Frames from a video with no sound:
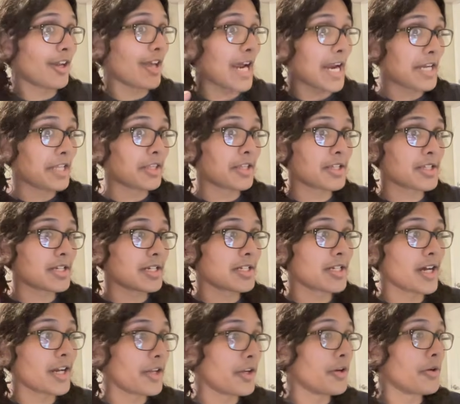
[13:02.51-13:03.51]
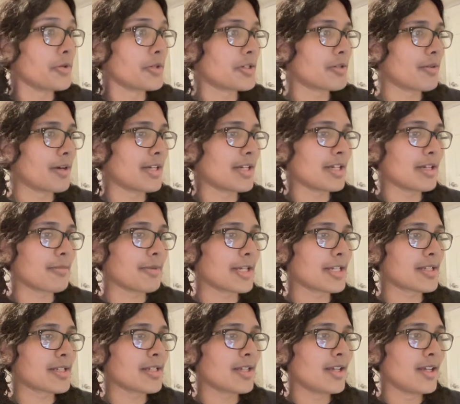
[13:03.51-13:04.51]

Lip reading: added this entire node to our database,